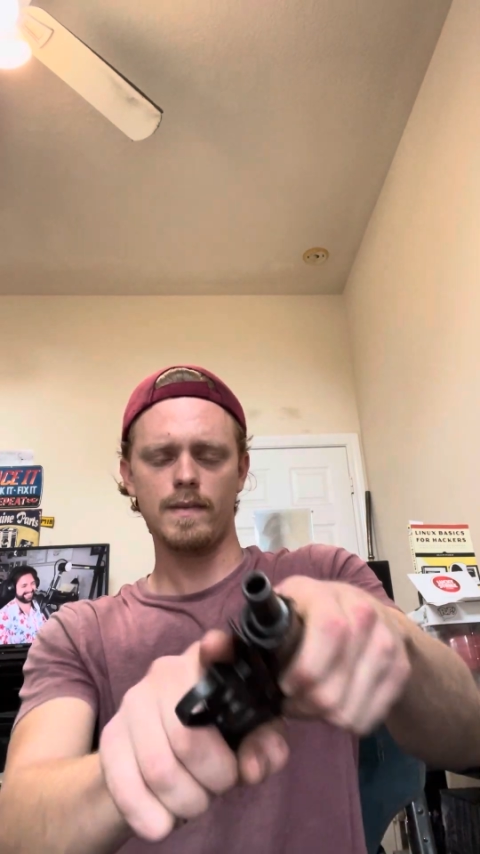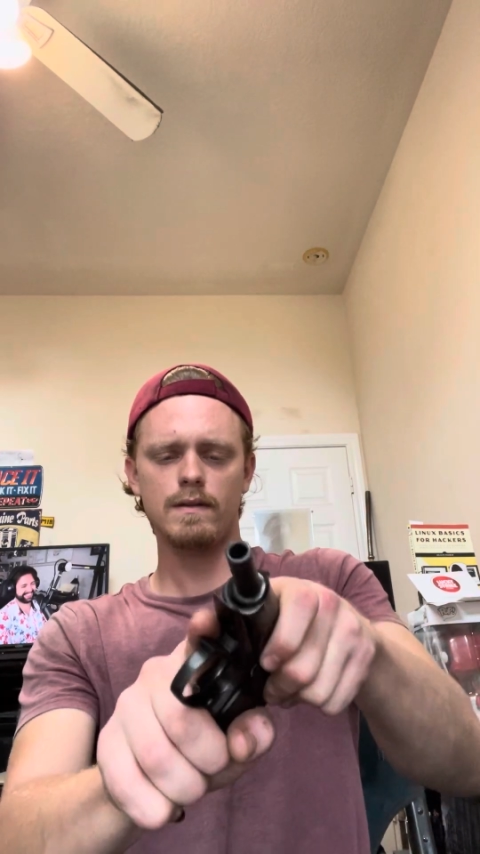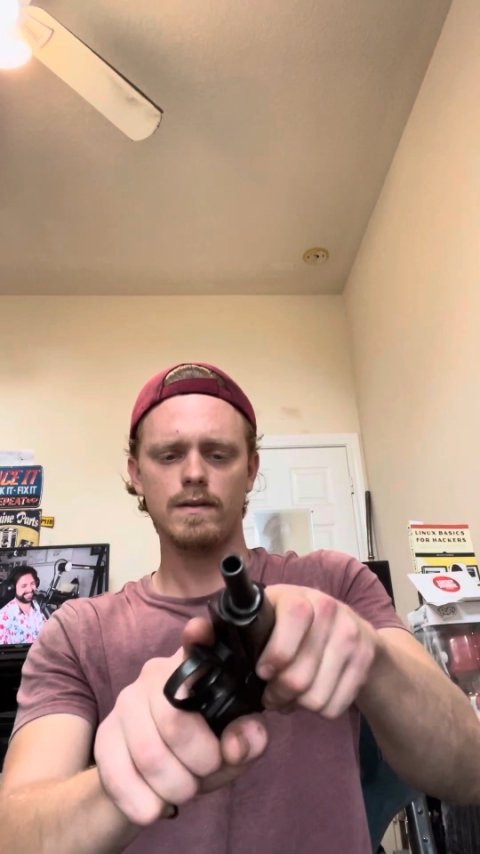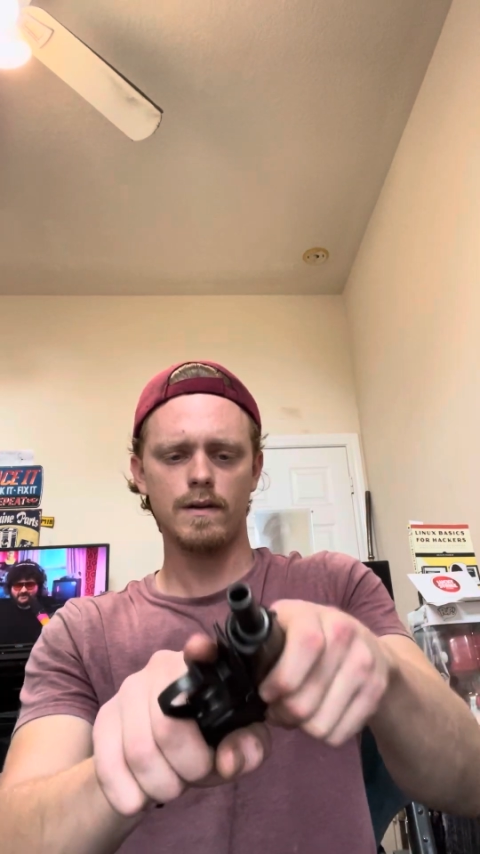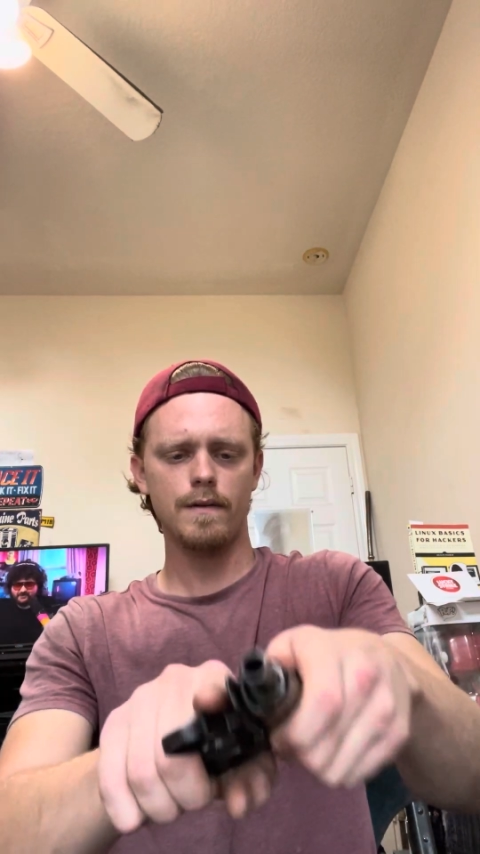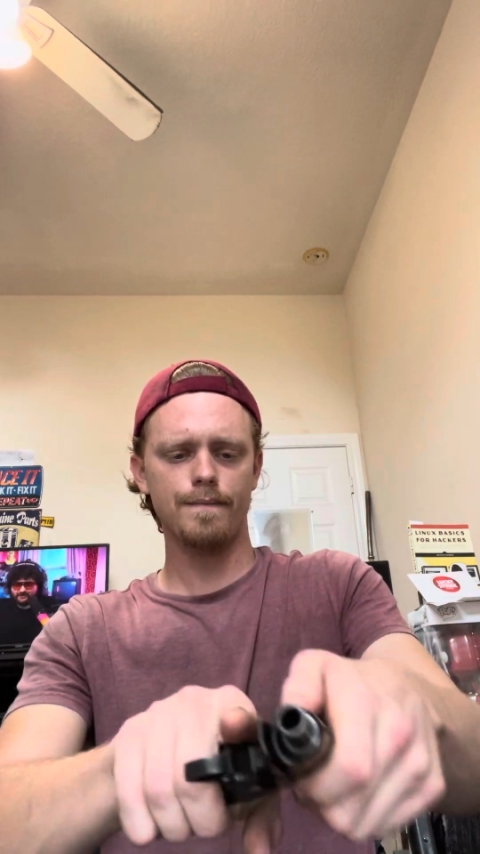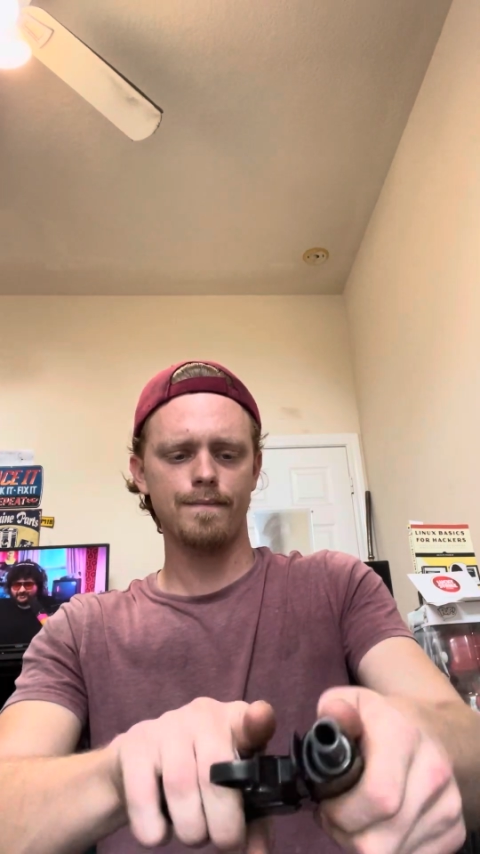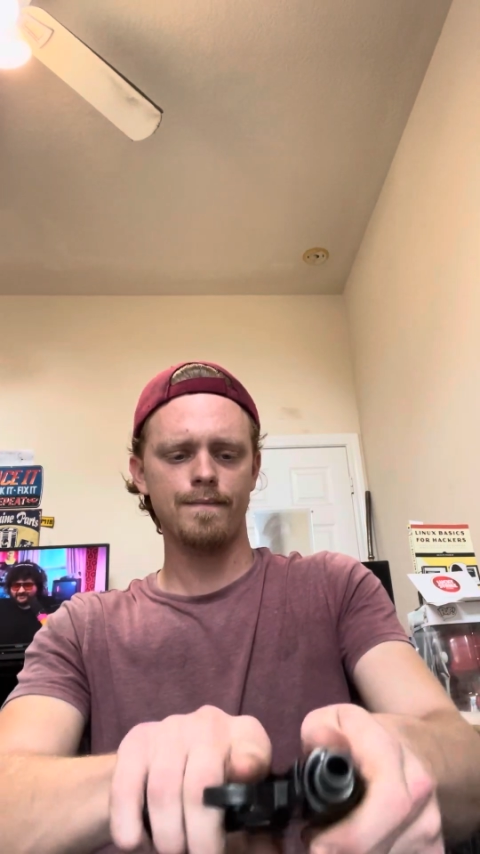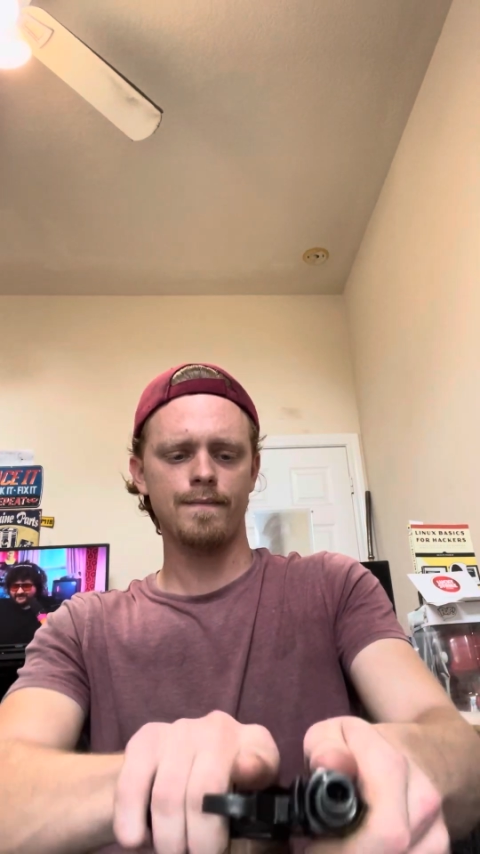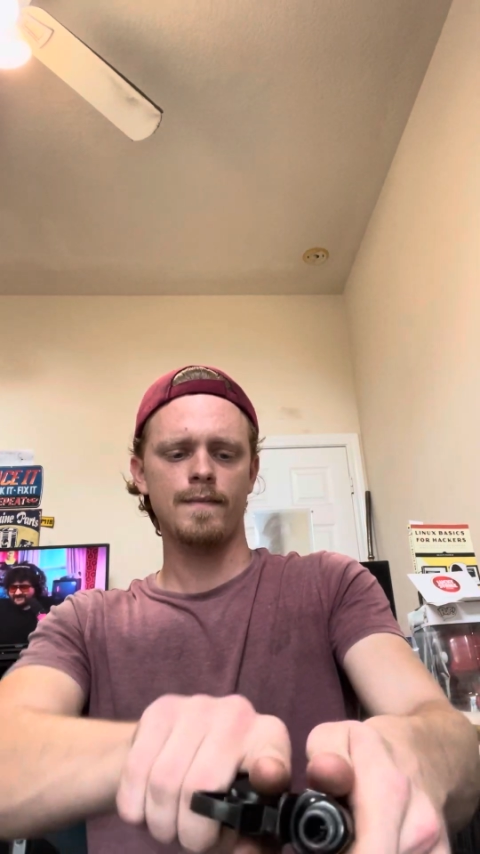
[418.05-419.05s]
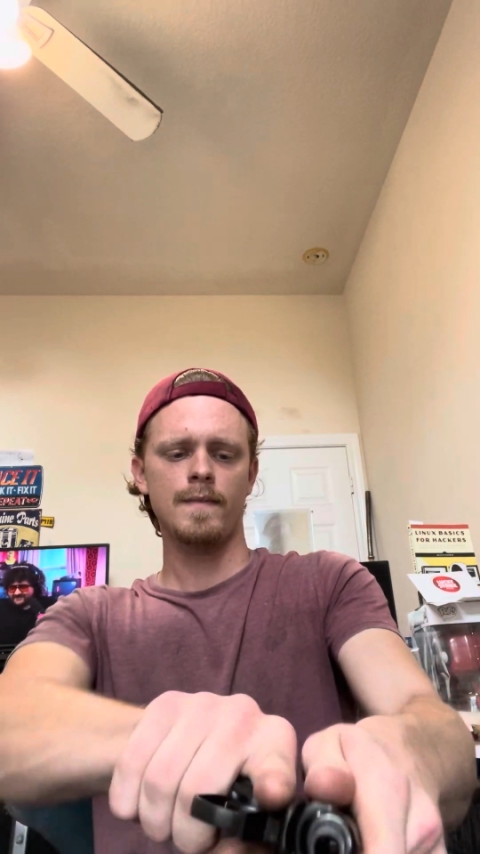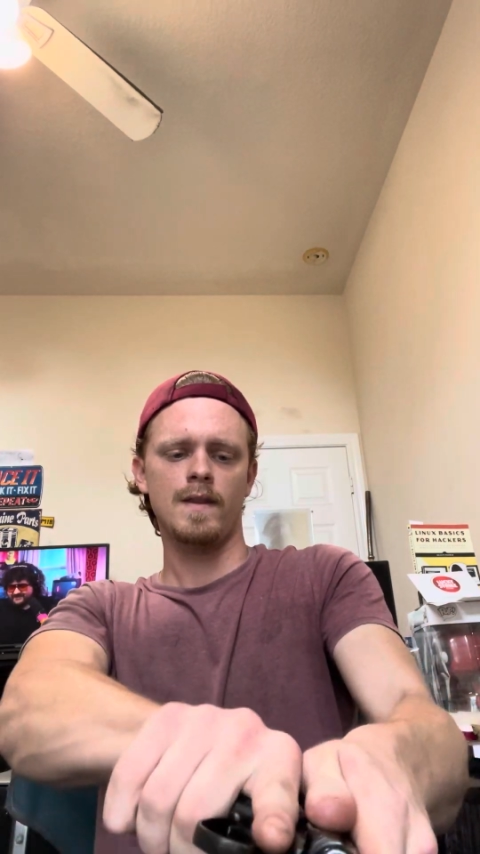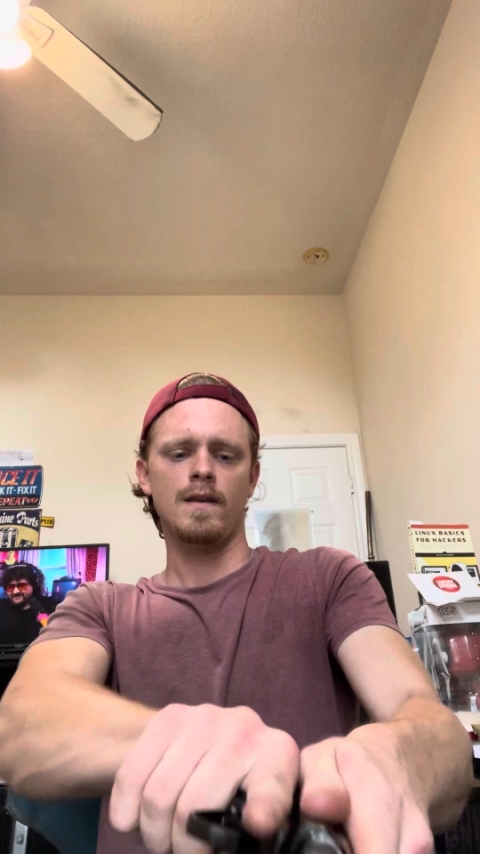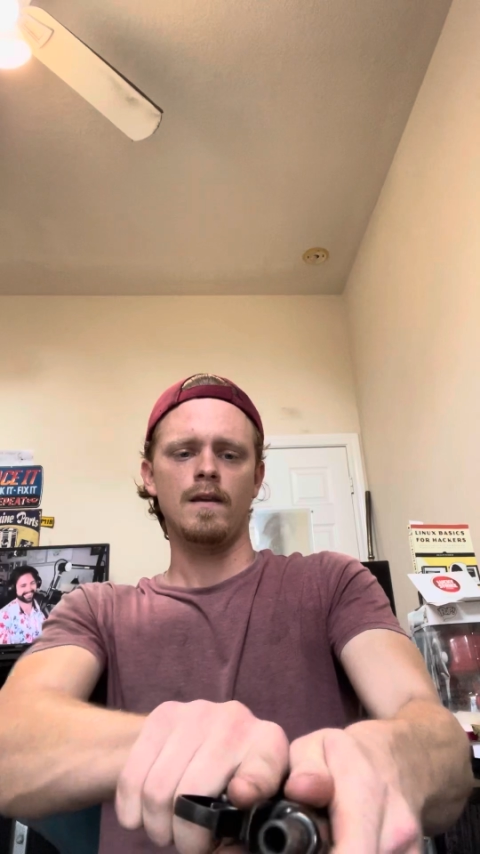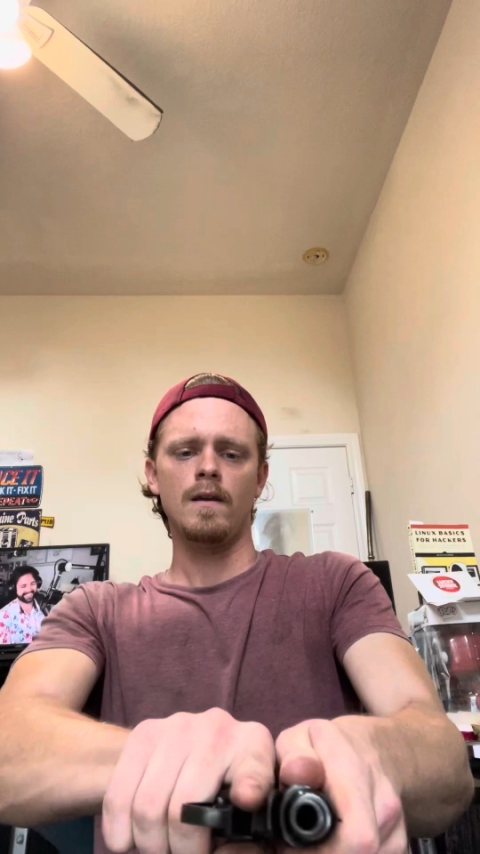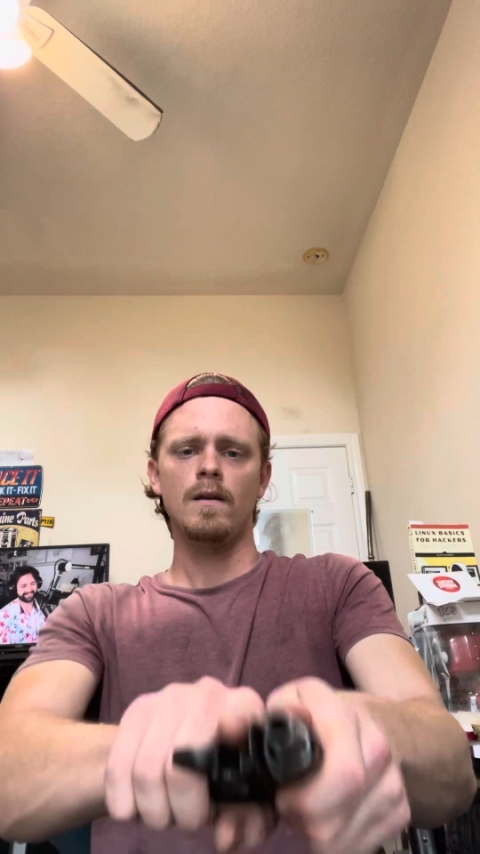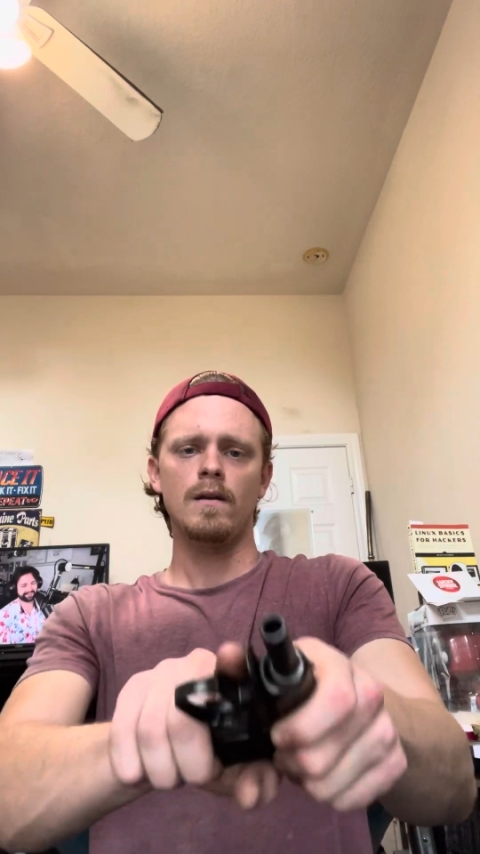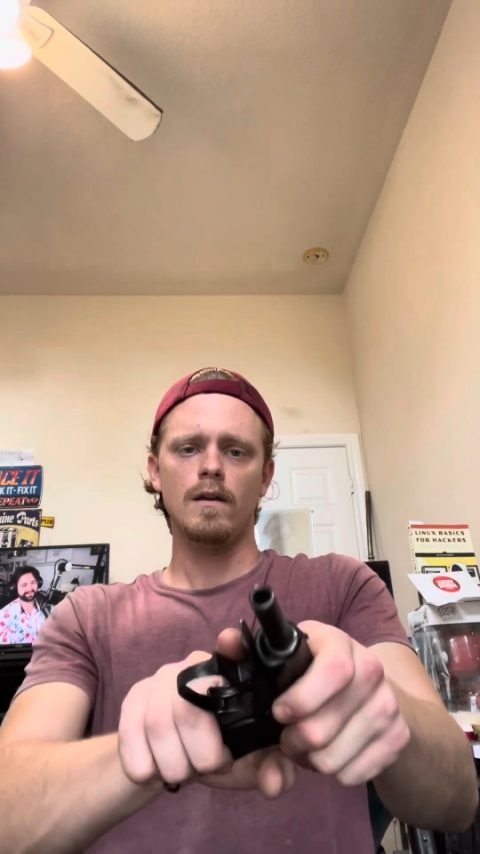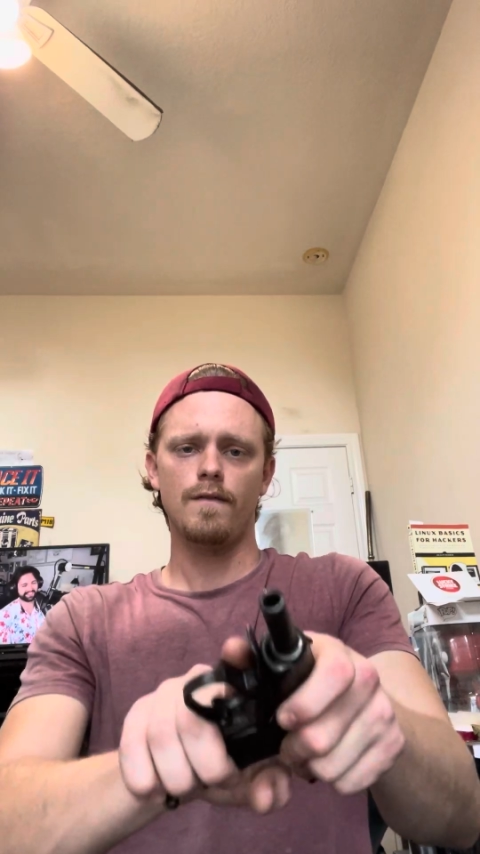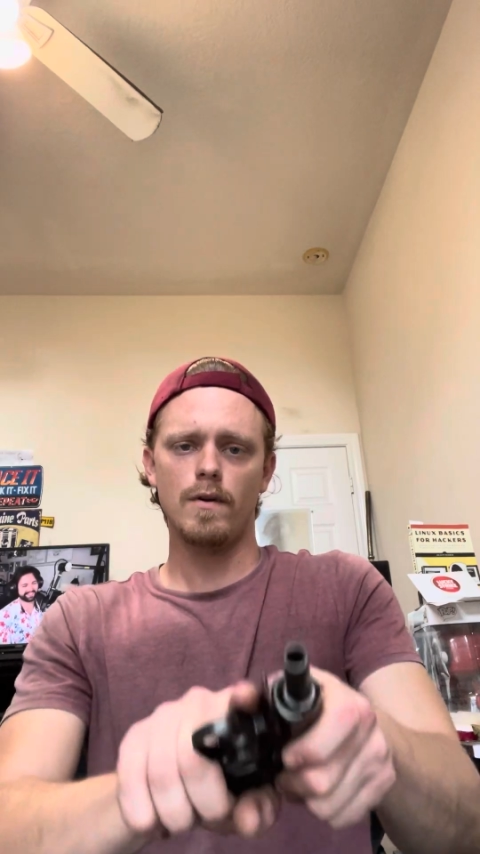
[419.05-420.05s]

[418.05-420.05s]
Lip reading: So if